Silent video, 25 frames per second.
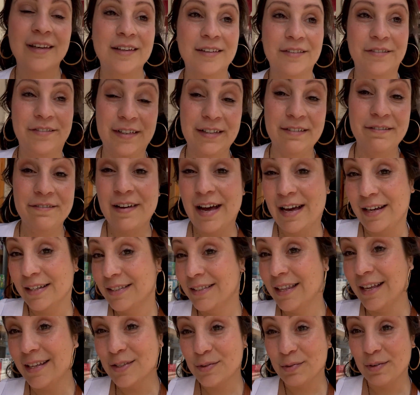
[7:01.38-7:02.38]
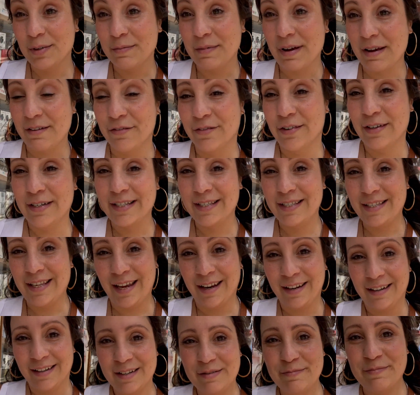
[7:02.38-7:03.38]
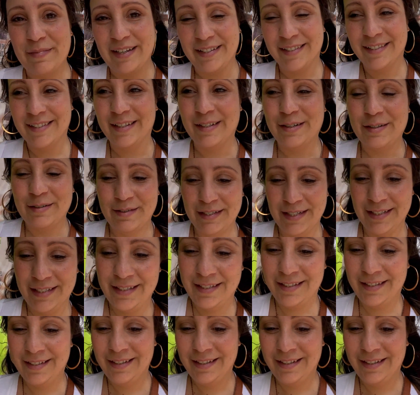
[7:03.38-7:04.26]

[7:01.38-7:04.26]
Fun fact, that's where my first date in Mexico was.